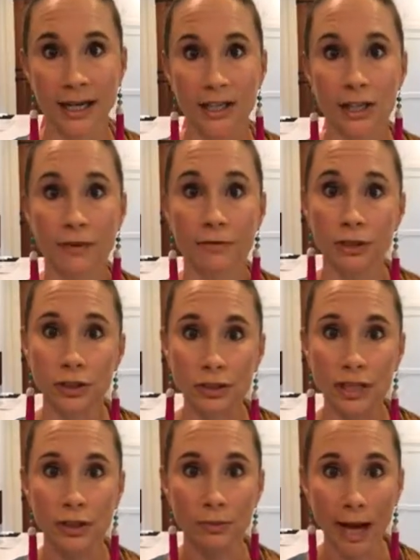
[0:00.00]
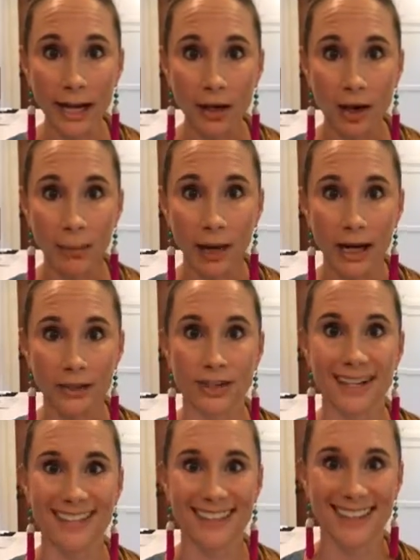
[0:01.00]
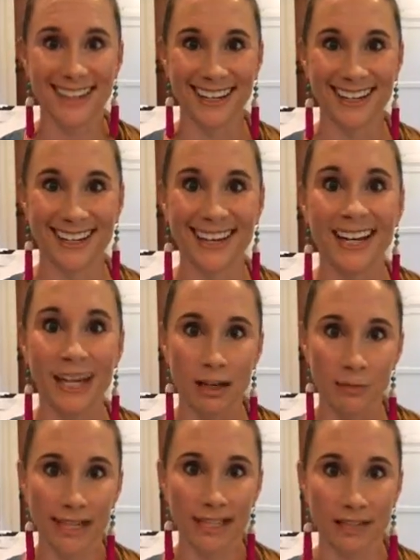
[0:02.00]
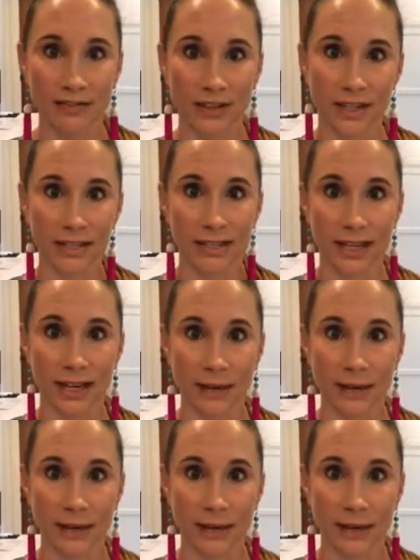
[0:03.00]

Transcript: So if you're choosing the right carbohydrates, then it makes a difference